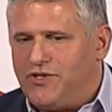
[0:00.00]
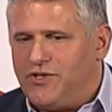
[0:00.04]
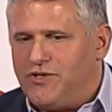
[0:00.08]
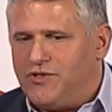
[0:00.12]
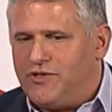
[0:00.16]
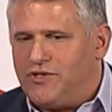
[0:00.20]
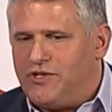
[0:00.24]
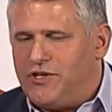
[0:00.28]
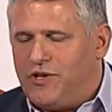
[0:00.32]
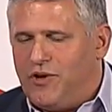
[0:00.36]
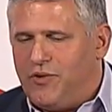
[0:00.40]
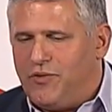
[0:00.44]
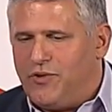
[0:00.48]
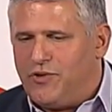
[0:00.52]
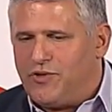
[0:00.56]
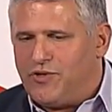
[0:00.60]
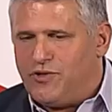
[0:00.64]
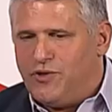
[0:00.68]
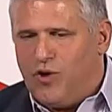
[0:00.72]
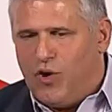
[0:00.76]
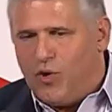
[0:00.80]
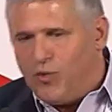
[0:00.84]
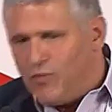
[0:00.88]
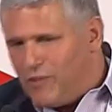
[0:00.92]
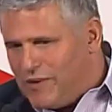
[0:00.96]
There's
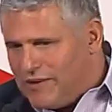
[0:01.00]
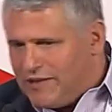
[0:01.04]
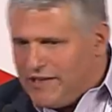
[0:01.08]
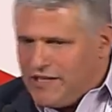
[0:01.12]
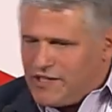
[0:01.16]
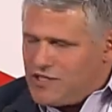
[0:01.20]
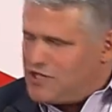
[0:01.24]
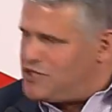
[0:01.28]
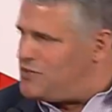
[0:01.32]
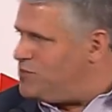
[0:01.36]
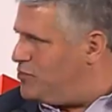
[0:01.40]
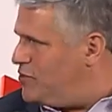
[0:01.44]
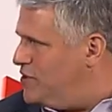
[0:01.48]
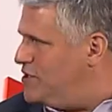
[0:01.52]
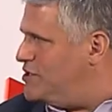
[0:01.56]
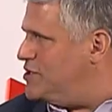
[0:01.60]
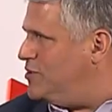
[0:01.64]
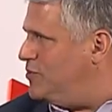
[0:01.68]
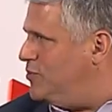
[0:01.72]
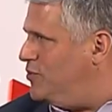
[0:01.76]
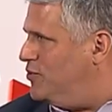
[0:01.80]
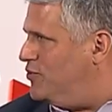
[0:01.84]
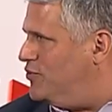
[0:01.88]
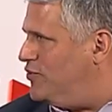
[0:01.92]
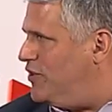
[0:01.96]
no religious
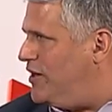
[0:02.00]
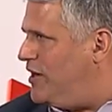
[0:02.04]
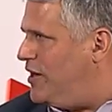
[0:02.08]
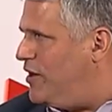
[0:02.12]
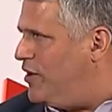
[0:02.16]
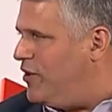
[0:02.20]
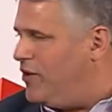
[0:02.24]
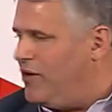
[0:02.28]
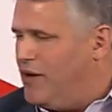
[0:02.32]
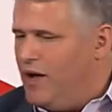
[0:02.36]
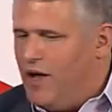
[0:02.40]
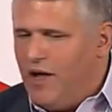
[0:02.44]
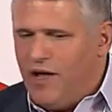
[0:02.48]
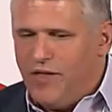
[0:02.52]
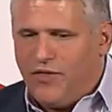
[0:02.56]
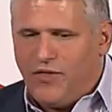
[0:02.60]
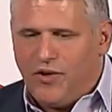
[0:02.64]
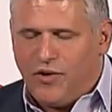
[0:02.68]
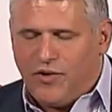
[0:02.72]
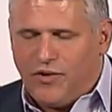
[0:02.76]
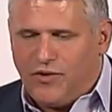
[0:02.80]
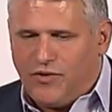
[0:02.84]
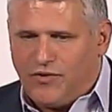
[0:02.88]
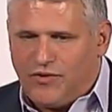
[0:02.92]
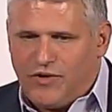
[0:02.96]
principles here.
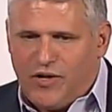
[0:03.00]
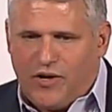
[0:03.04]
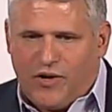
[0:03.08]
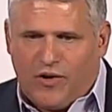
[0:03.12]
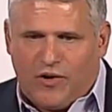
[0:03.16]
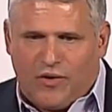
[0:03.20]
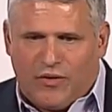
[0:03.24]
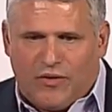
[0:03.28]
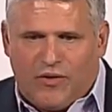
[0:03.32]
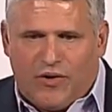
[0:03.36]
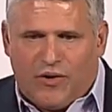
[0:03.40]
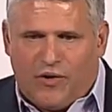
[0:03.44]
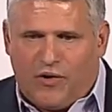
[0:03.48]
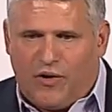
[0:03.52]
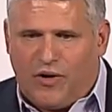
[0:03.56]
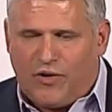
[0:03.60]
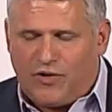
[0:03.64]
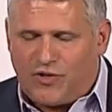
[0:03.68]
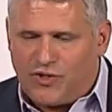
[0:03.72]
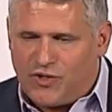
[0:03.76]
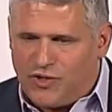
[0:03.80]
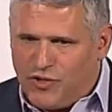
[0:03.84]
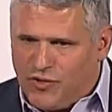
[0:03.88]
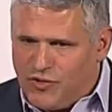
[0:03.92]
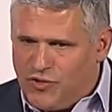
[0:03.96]
There are
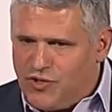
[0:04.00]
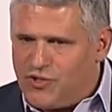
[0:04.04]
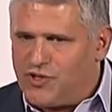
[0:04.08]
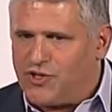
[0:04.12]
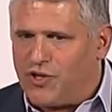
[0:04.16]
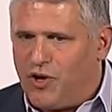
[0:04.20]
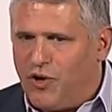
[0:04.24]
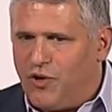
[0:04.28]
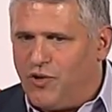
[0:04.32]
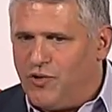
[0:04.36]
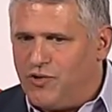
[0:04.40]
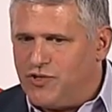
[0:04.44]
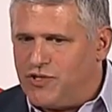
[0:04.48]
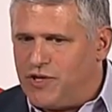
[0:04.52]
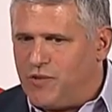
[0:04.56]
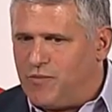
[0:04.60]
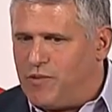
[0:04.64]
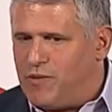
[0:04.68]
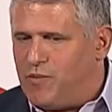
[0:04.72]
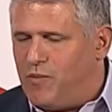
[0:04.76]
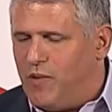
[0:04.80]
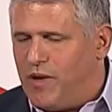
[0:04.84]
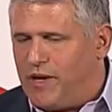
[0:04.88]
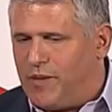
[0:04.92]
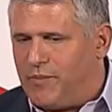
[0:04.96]
certain shows that
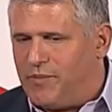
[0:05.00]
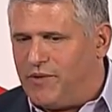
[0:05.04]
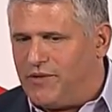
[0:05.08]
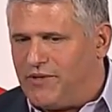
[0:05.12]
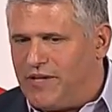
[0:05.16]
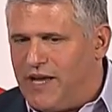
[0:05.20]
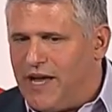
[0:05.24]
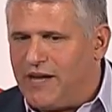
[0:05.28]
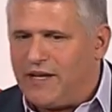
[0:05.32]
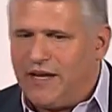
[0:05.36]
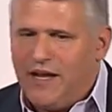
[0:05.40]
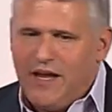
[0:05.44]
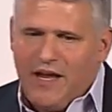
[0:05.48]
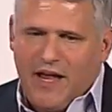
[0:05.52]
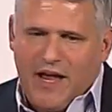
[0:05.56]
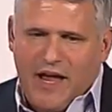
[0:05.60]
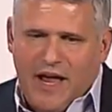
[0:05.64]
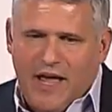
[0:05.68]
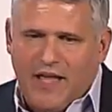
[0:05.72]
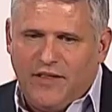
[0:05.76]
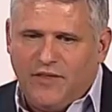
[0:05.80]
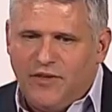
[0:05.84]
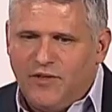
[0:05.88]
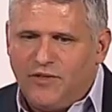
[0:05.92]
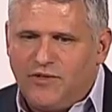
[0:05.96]
we'd want to protect,
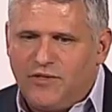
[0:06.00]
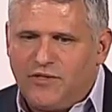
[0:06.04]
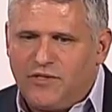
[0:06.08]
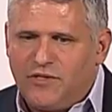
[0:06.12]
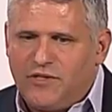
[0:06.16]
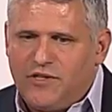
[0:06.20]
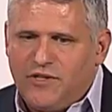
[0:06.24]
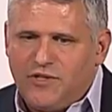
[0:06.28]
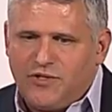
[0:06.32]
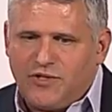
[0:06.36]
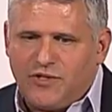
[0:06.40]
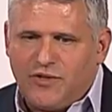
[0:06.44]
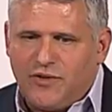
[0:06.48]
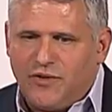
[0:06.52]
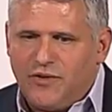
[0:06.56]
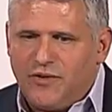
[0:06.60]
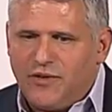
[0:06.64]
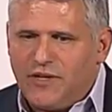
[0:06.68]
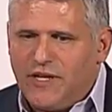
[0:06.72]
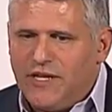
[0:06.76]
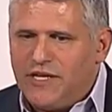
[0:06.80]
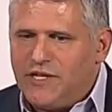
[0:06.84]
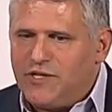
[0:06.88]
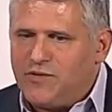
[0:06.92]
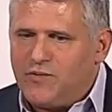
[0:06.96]
and there's certain
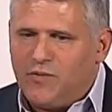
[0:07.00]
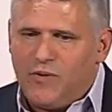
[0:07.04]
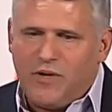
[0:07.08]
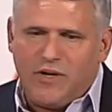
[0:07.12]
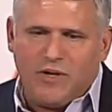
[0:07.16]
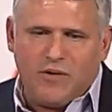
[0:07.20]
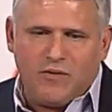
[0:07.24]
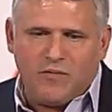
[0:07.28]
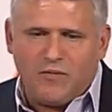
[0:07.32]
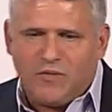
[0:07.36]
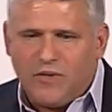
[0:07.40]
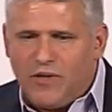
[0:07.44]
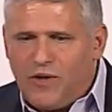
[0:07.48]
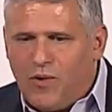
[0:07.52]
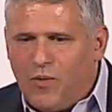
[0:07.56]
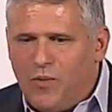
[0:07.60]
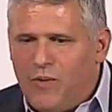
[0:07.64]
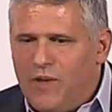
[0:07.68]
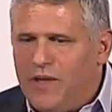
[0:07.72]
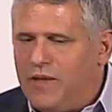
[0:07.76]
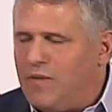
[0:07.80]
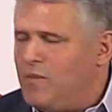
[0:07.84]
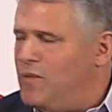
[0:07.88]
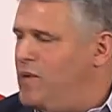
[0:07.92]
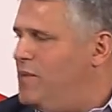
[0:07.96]
things where
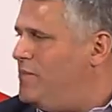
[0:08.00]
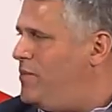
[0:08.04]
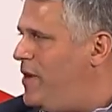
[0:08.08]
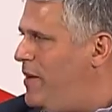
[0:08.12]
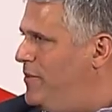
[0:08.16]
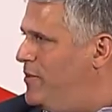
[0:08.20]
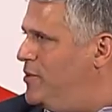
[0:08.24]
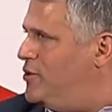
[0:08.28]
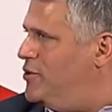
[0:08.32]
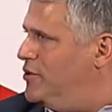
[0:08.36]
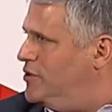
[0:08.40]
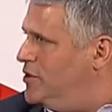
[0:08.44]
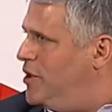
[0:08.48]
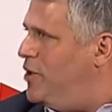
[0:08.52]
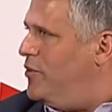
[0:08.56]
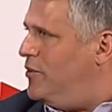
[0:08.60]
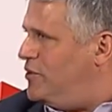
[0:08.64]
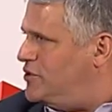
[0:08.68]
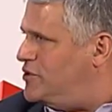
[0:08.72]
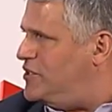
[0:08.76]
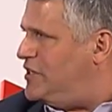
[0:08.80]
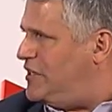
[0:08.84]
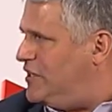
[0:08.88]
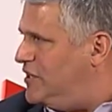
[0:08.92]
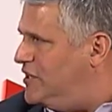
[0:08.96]
we probably could
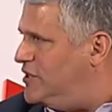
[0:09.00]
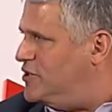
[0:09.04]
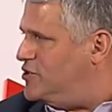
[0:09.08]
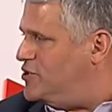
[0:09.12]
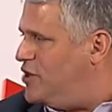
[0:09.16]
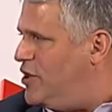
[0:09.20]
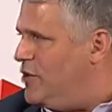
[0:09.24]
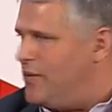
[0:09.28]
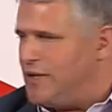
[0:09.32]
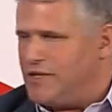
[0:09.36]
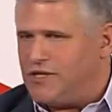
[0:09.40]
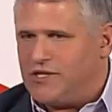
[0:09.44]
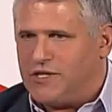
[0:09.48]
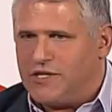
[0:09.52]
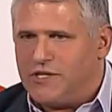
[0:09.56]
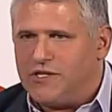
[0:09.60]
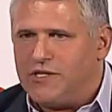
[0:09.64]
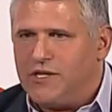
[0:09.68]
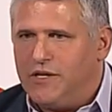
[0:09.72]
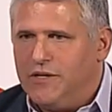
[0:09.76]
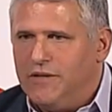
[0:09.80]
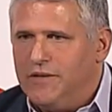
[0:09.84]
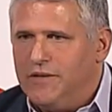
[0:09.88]
coexist.